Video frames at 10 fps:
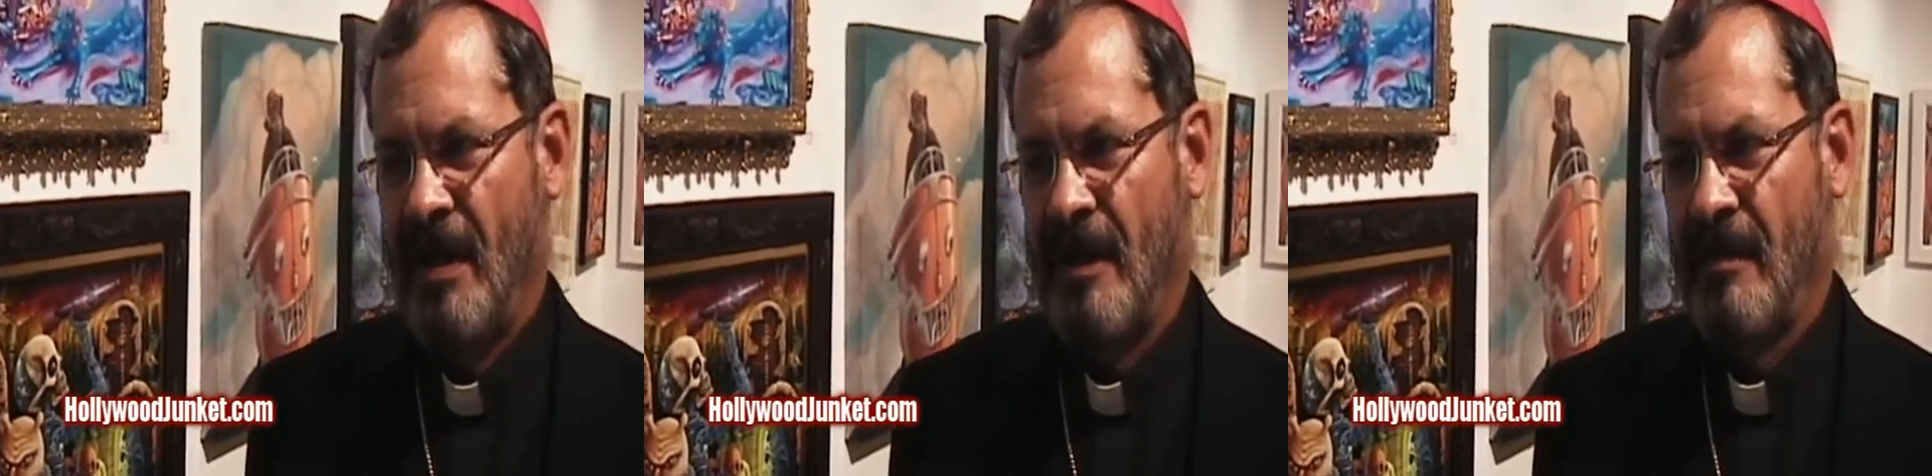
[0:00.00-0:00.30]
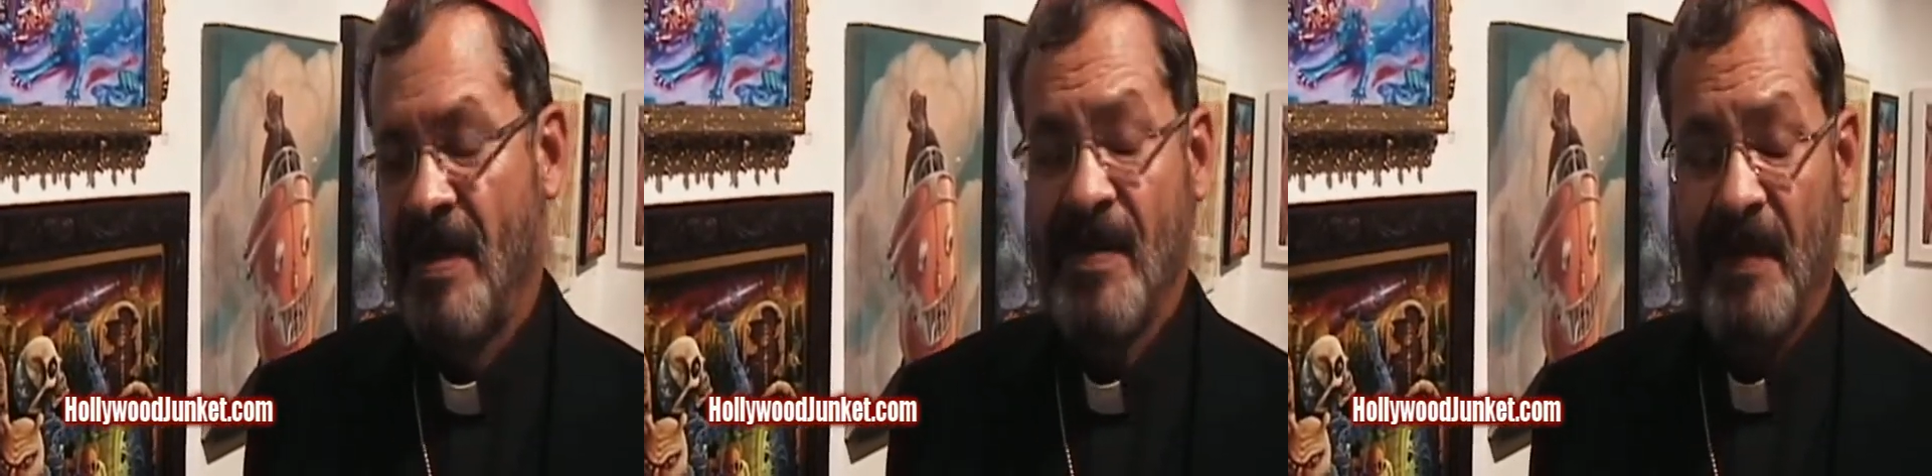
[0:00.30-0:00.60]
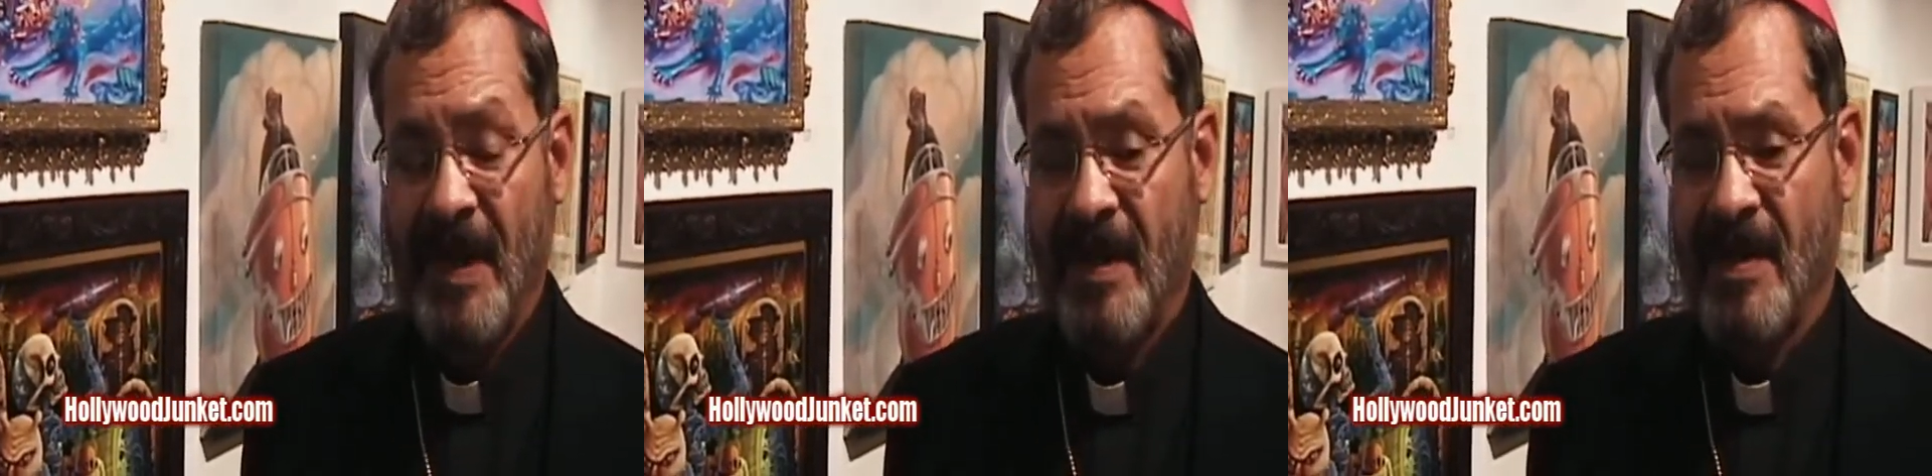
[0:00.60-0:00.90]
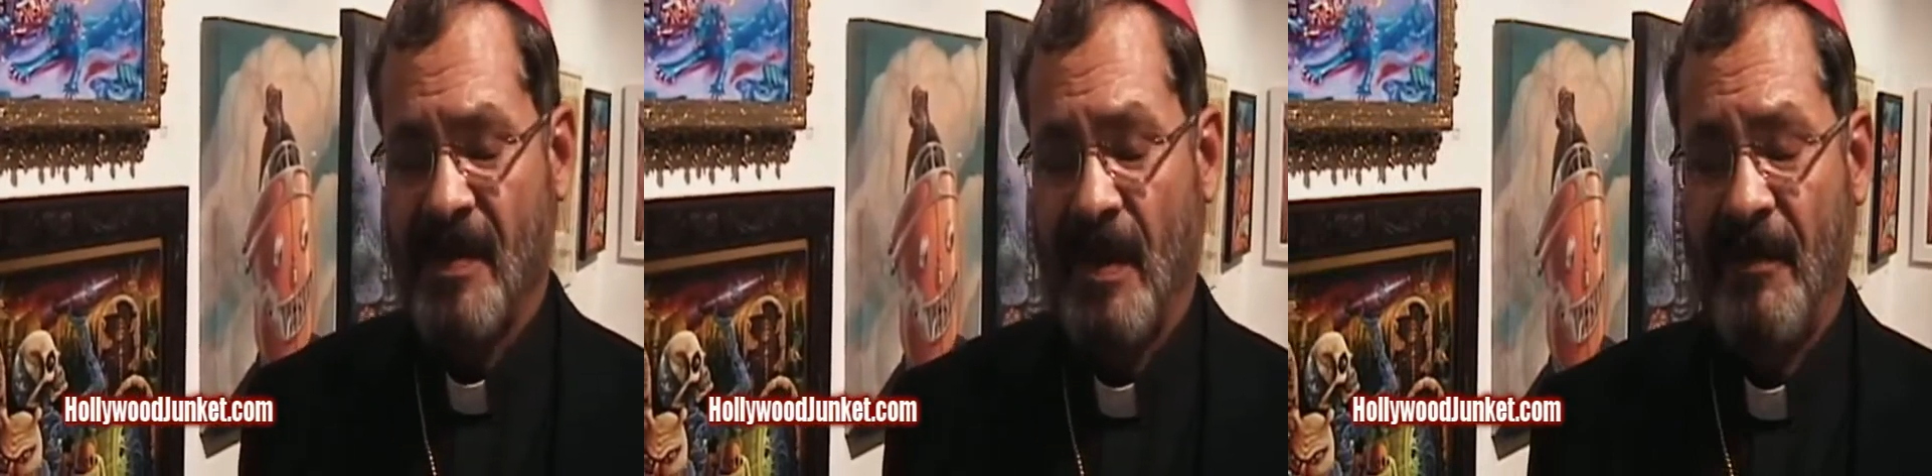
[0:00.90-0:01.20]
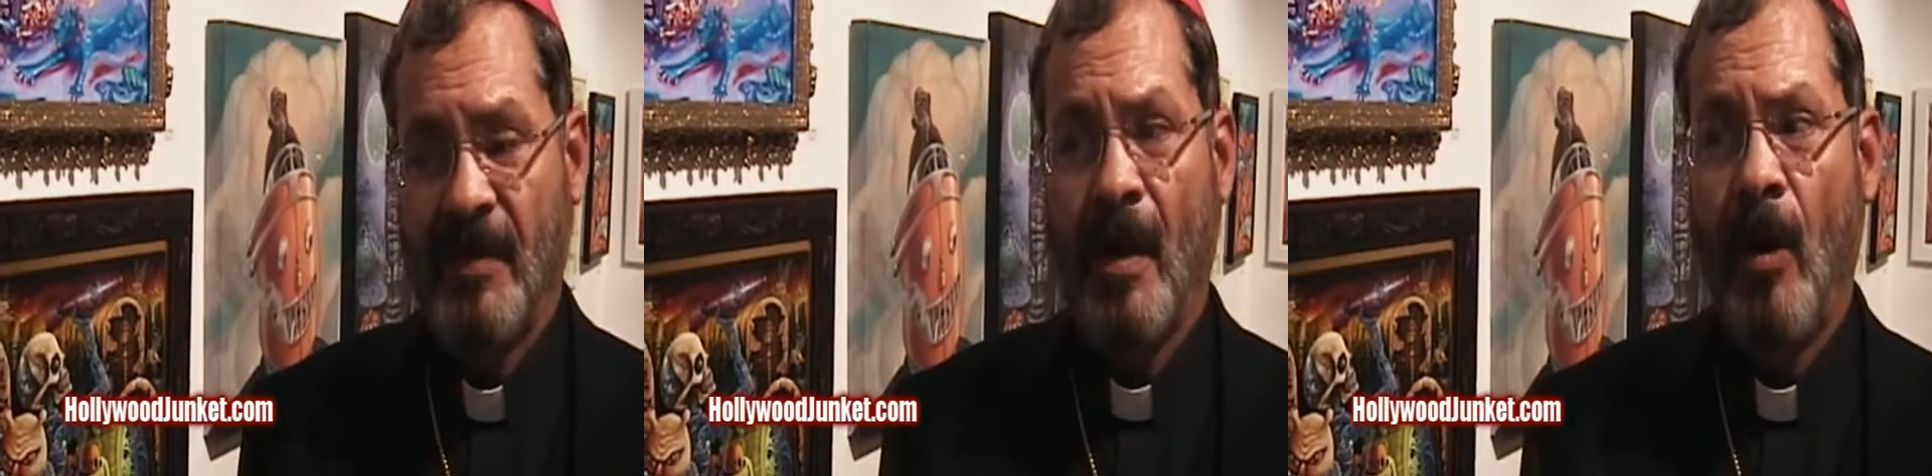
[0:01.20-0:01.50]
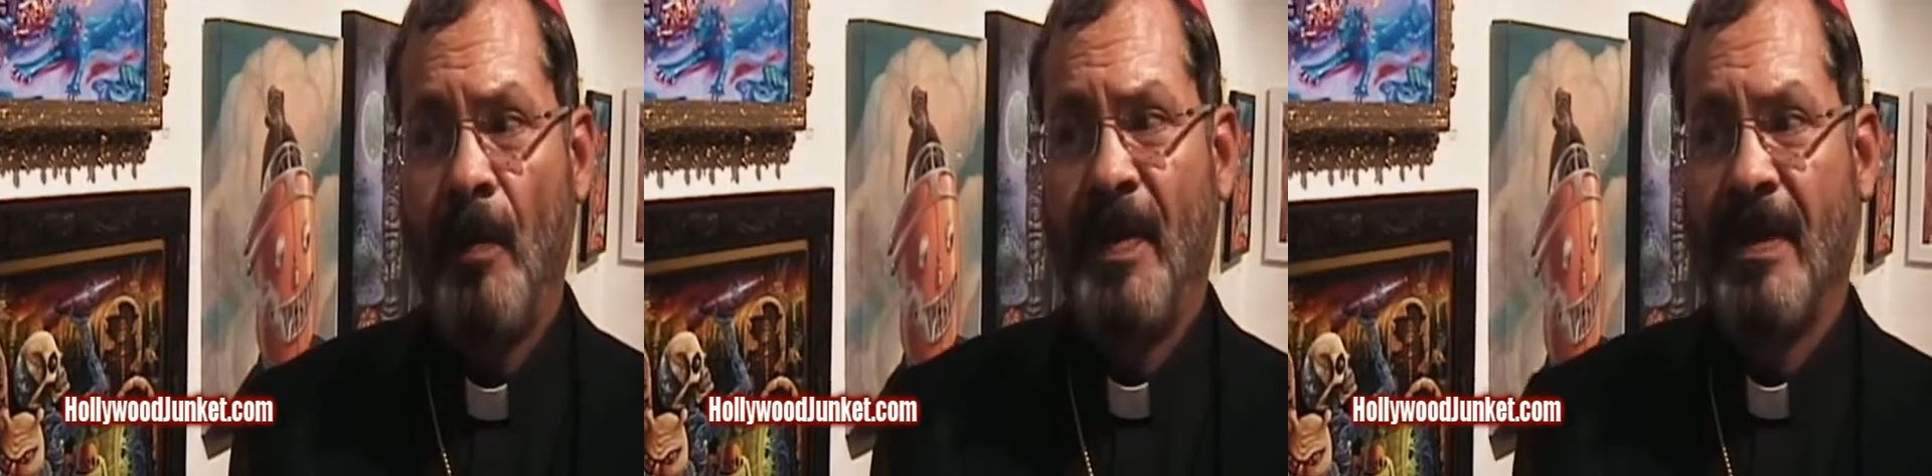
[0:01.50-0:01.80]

The reason being is if you're open